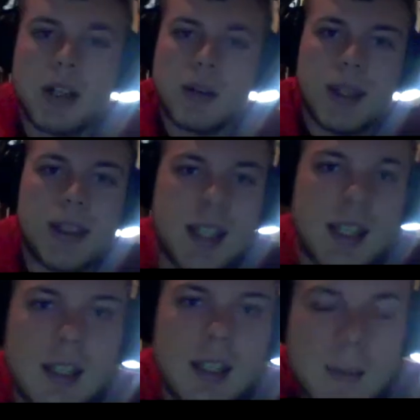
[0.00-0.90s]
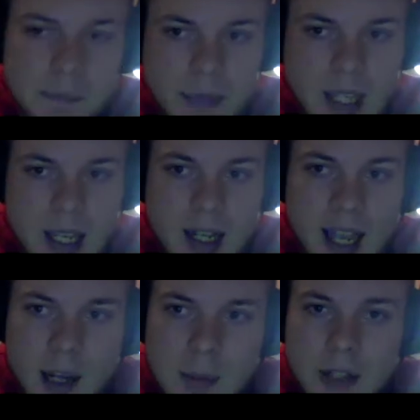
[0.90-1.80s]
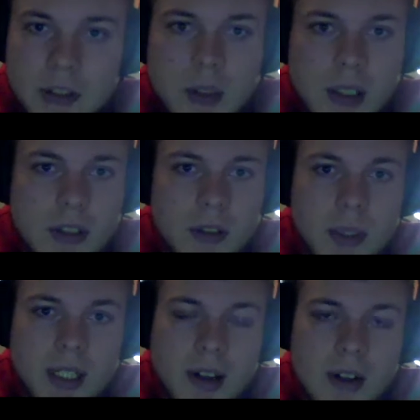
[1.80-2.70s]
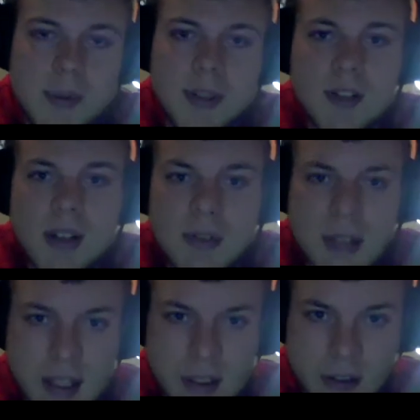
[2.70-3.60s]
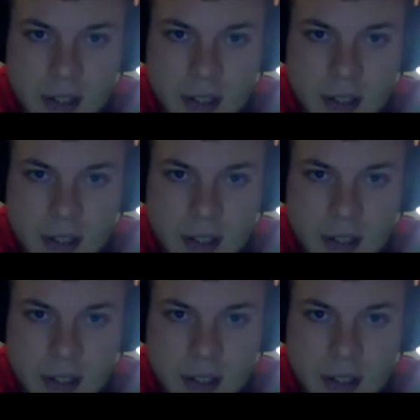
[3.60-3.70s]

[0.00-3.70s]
with it, and I had about $220 worth of trade value.